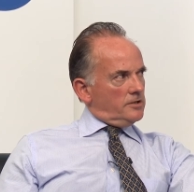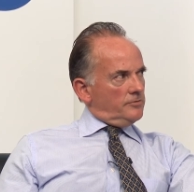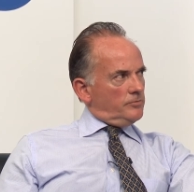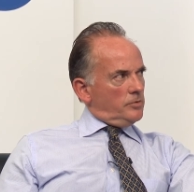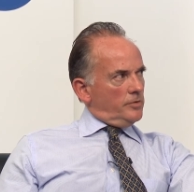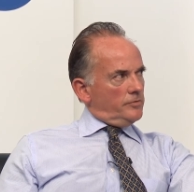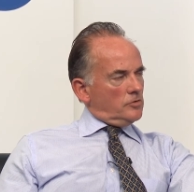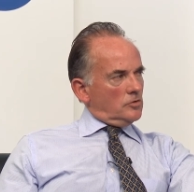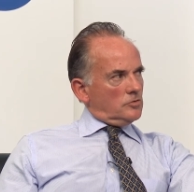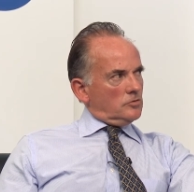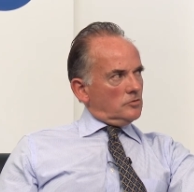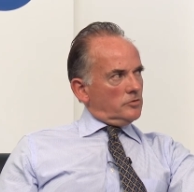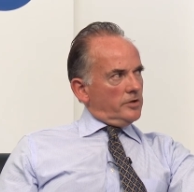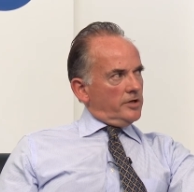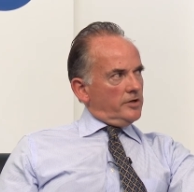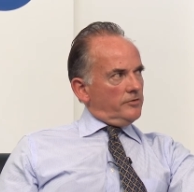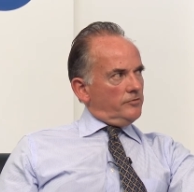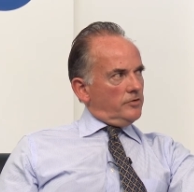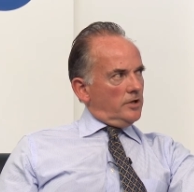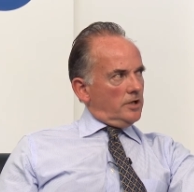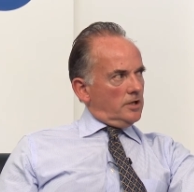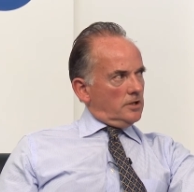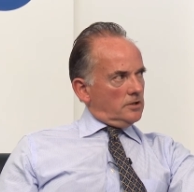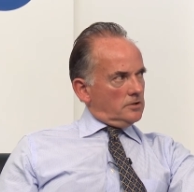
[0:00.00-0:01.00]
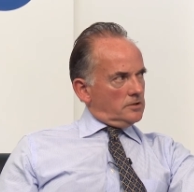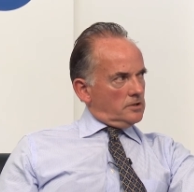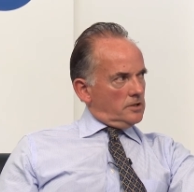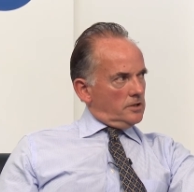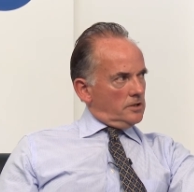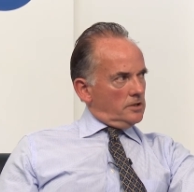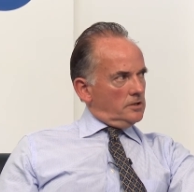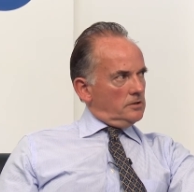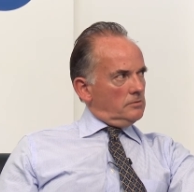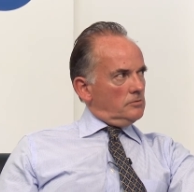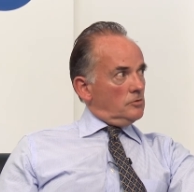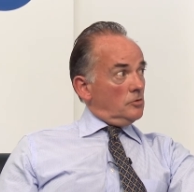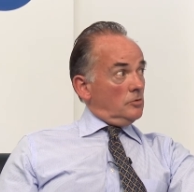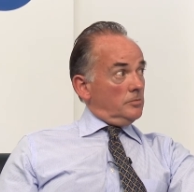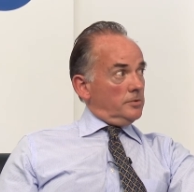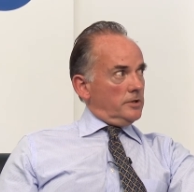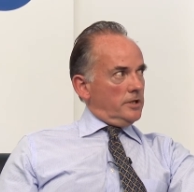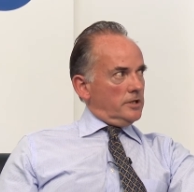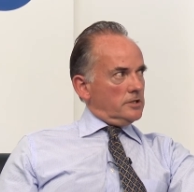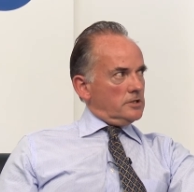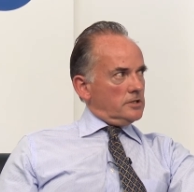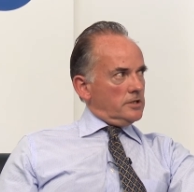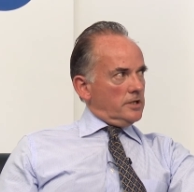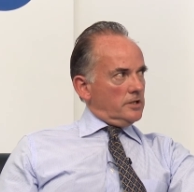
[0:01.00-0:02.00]
If we've not already filed the
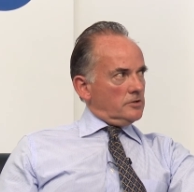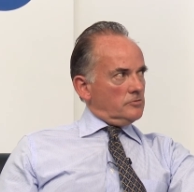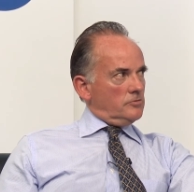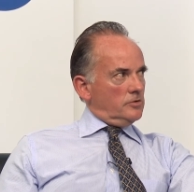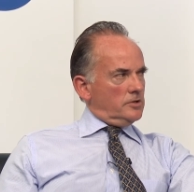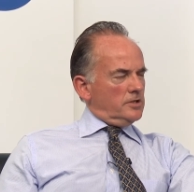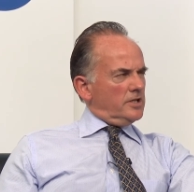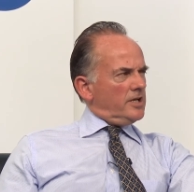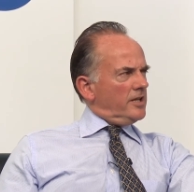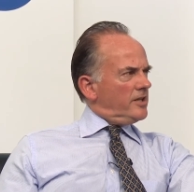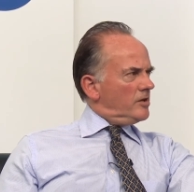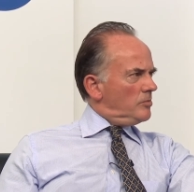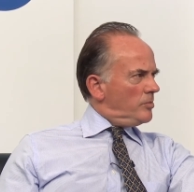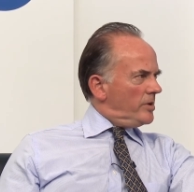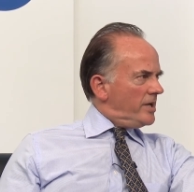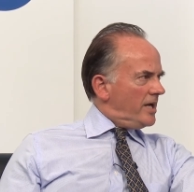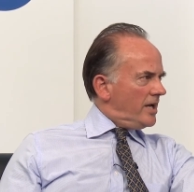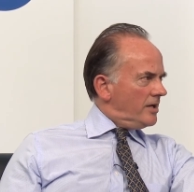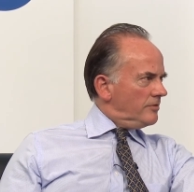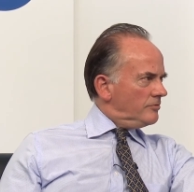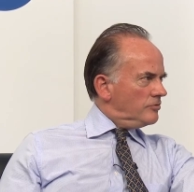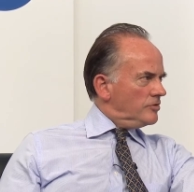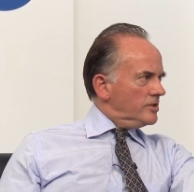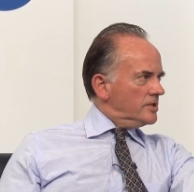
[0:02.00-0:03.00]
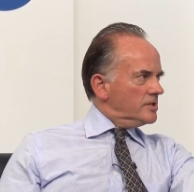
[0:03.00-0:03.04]
corporation tax return, I think we have